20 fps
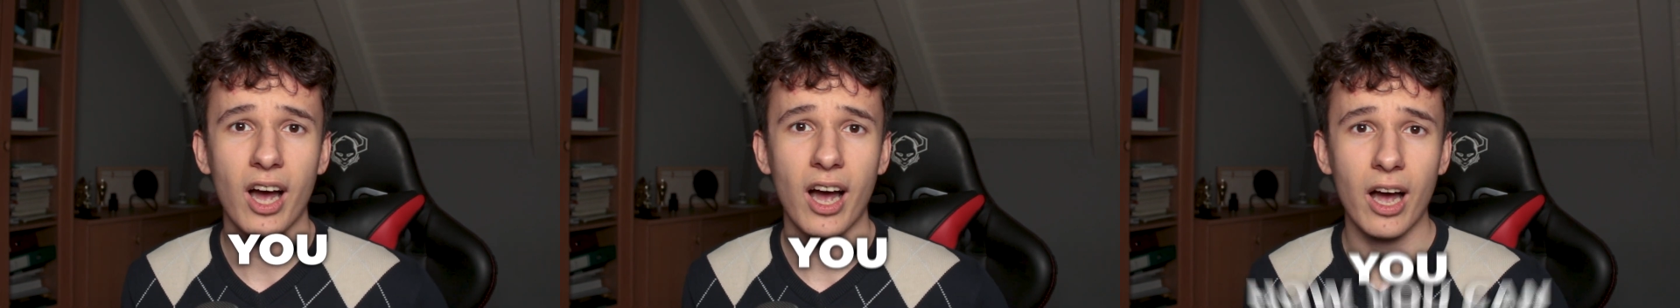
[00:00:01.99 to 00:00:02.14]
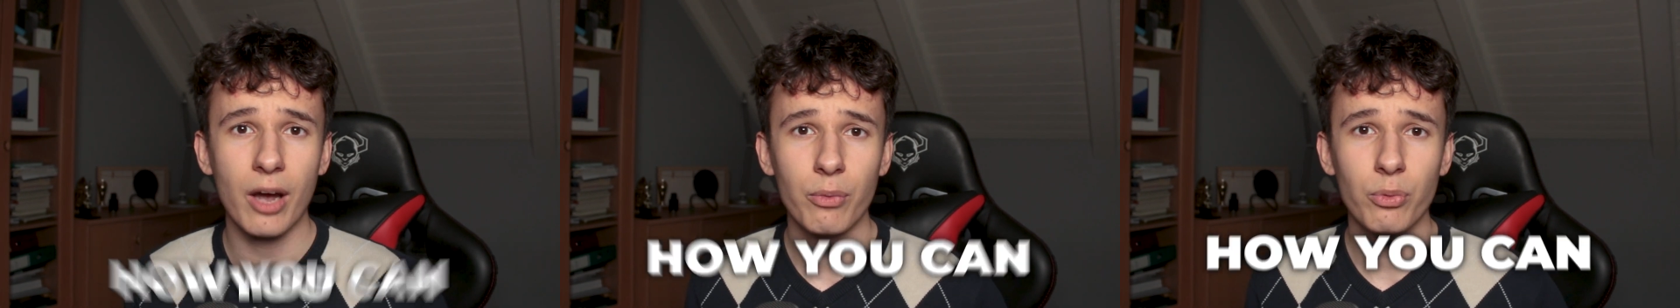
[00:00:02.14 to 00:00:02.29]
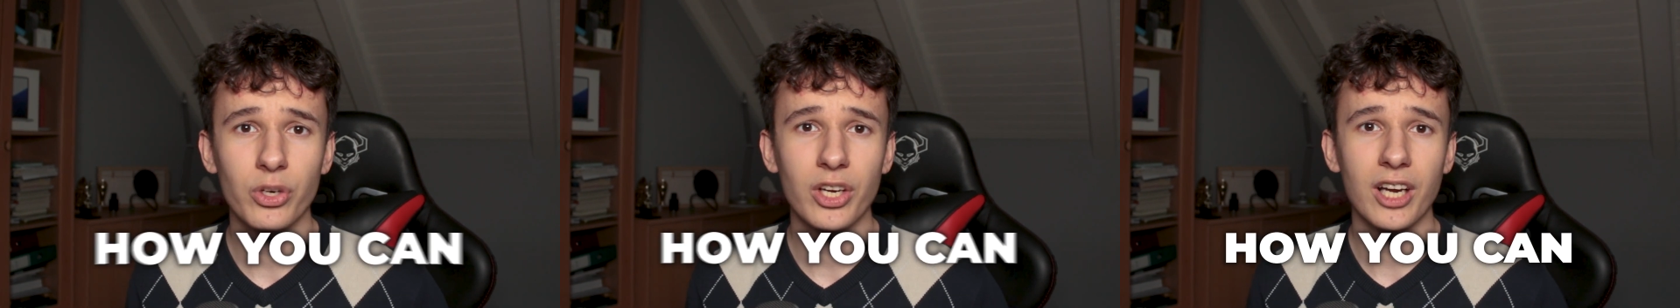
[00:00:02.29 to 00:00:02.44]

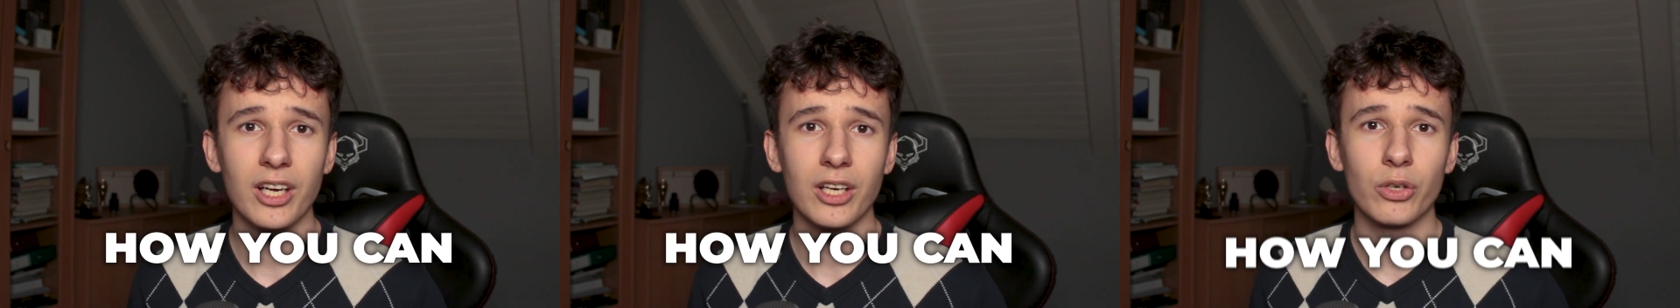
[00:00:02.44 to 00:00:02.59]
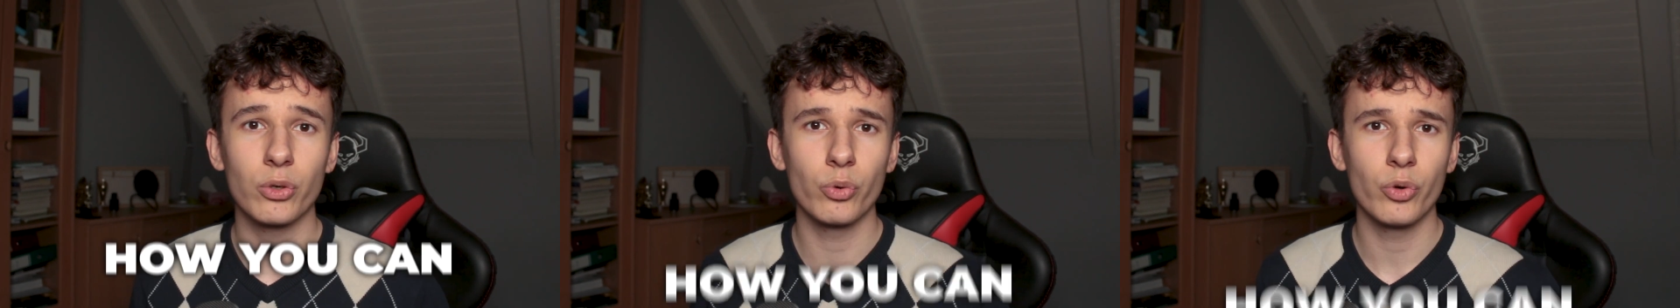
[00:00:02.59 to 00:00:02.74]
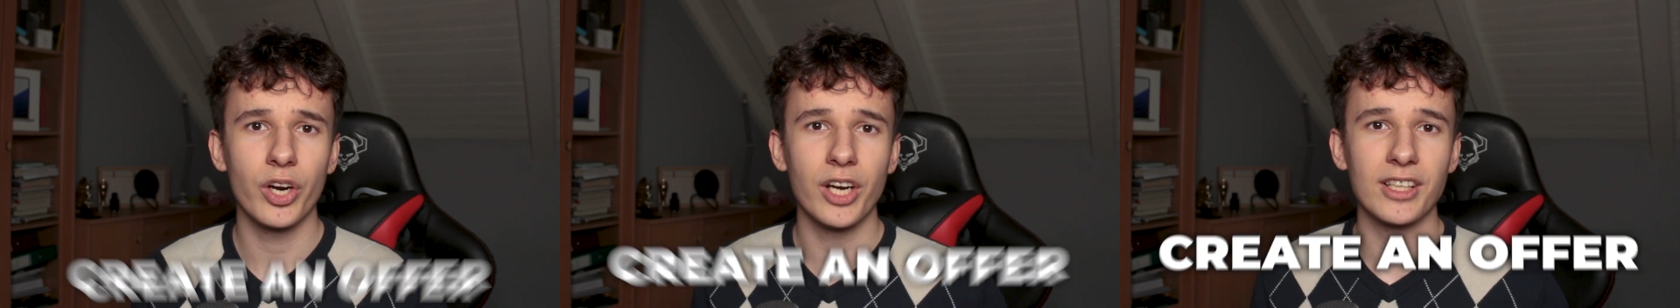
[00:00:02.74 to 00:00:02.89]
how you can
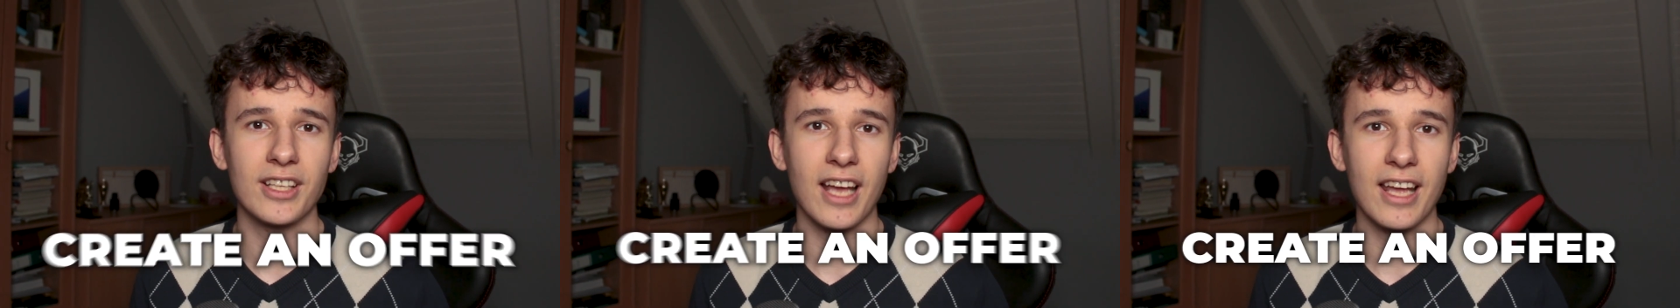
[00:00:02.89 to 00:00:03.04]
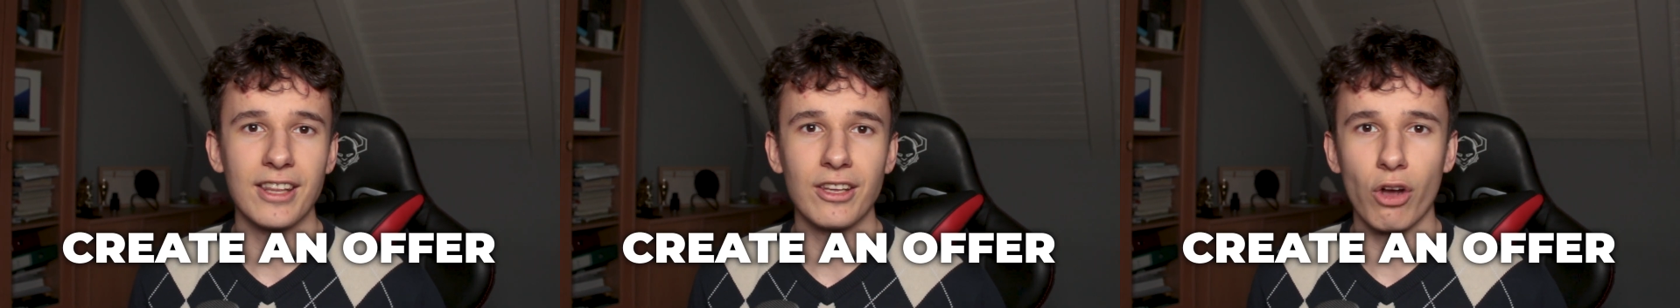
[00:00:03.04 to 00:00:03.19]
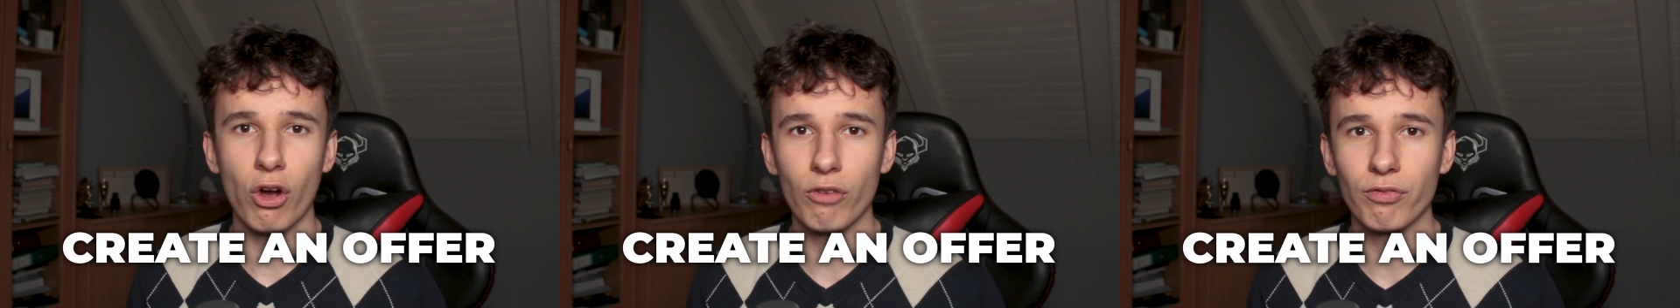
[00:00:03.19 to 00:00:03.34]
create
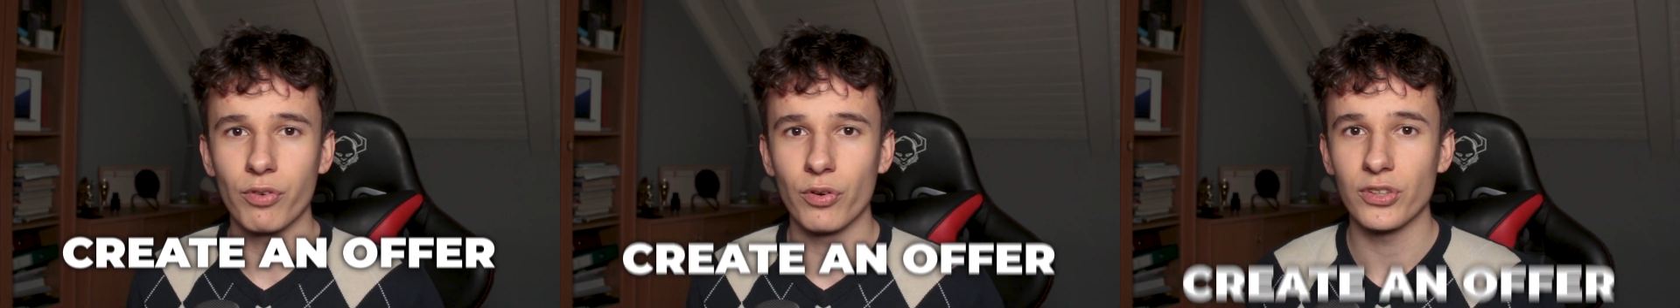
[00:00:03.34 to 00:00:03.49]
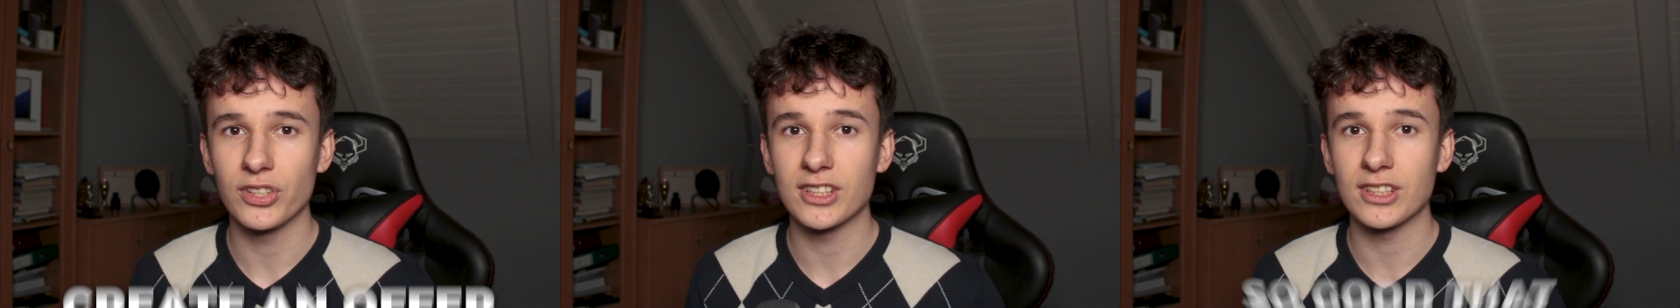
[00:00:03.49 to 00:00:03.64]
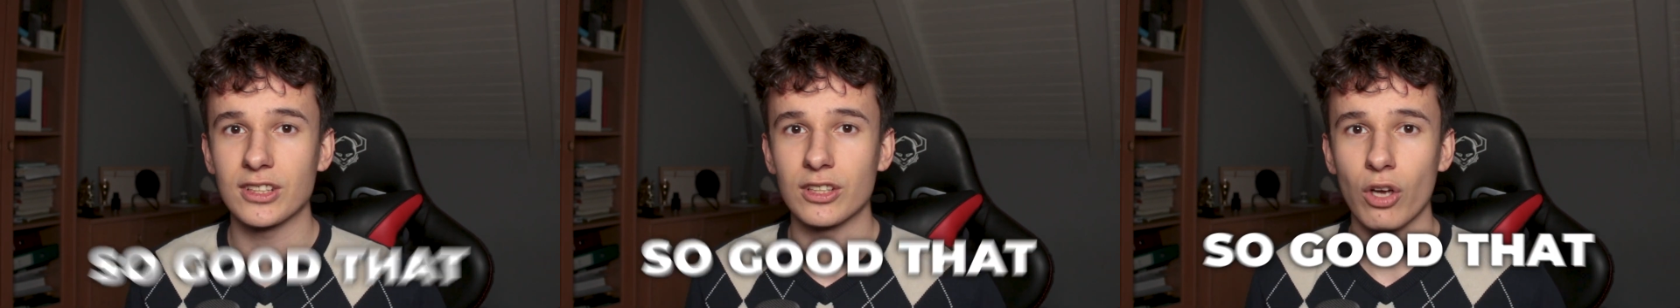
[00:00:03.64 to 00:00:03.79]
an offer
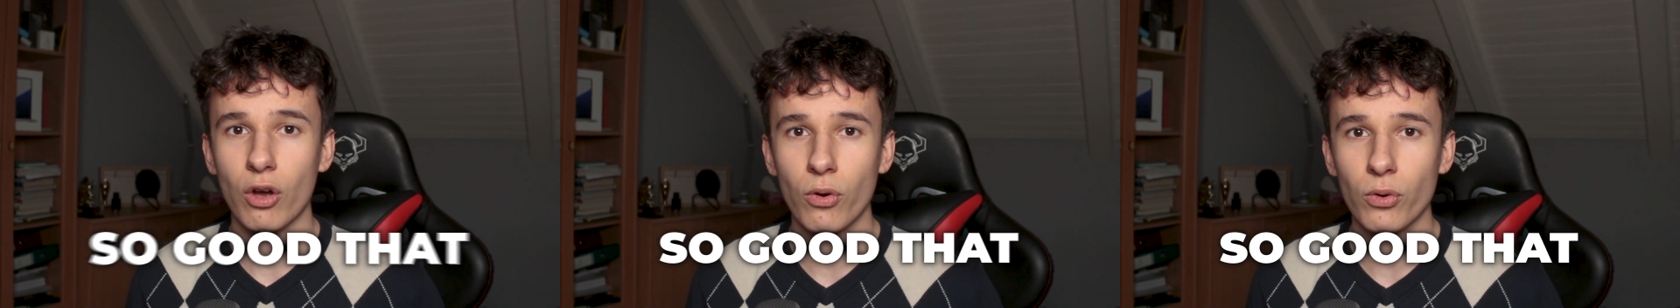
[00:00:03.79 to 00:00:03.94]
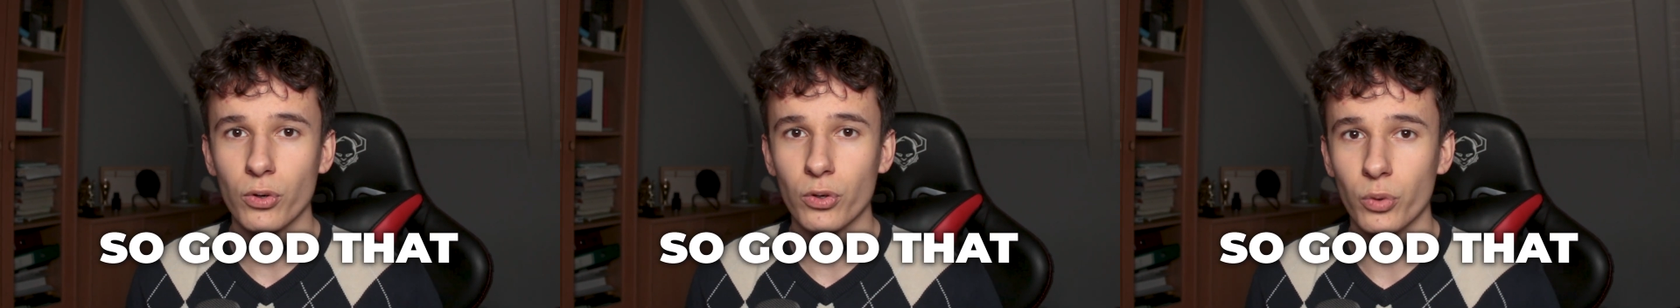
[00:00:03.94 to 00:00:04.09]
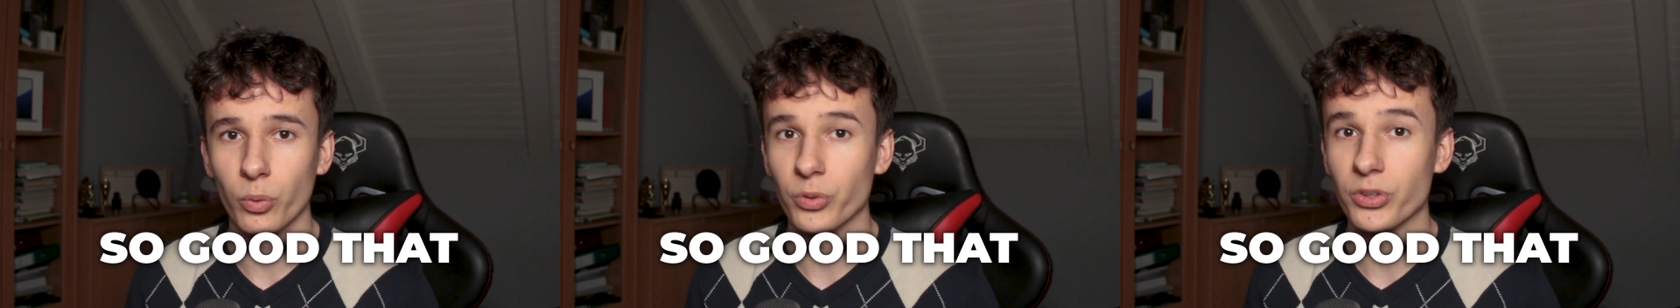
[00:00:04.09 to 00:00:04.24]
so
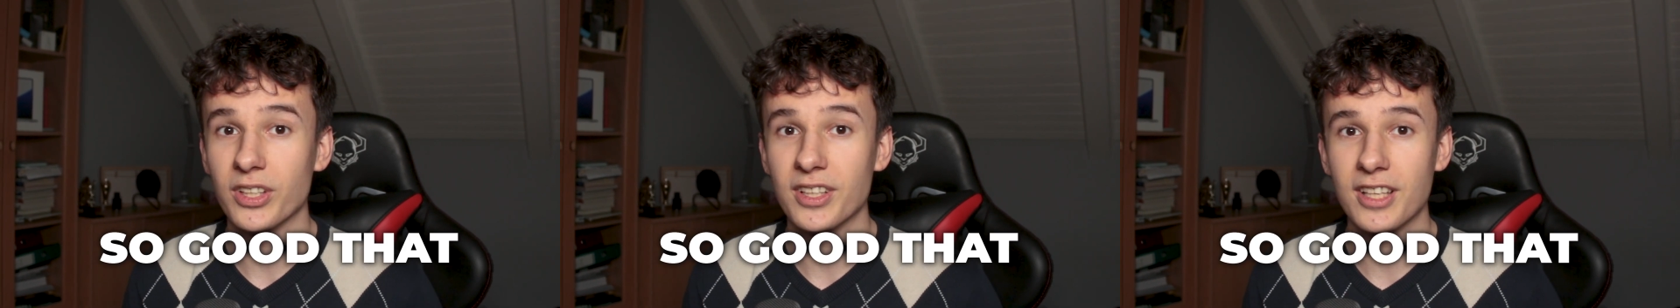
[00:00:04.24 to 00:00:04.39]
good